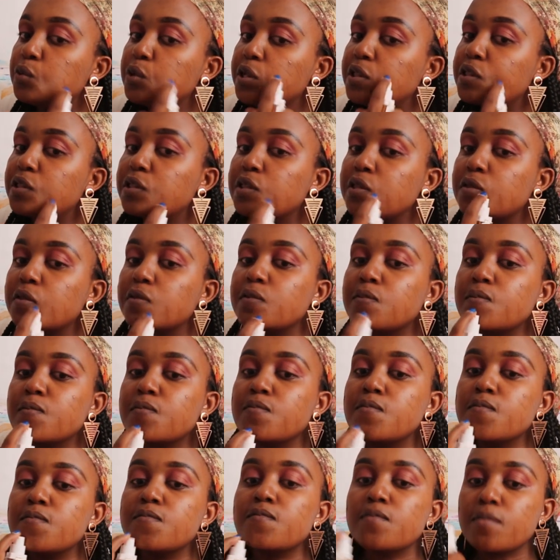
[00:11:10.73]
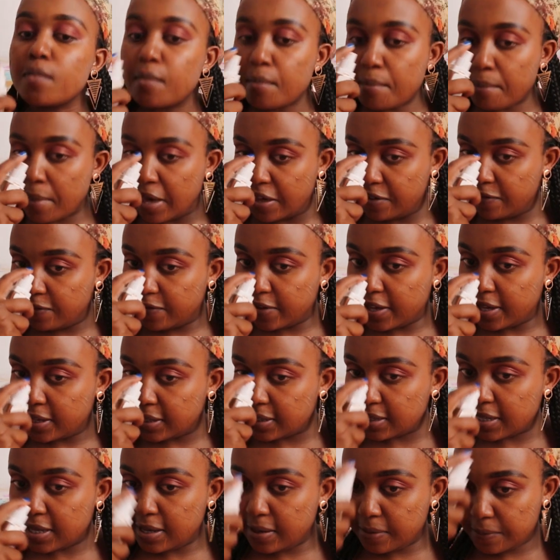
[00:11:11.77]
with my
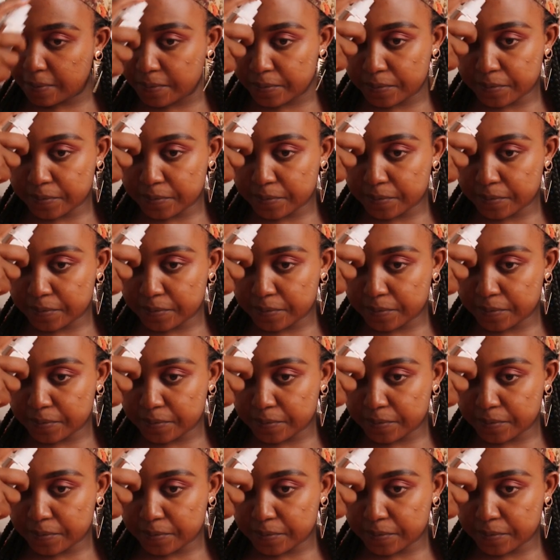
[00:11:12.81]
face, eh?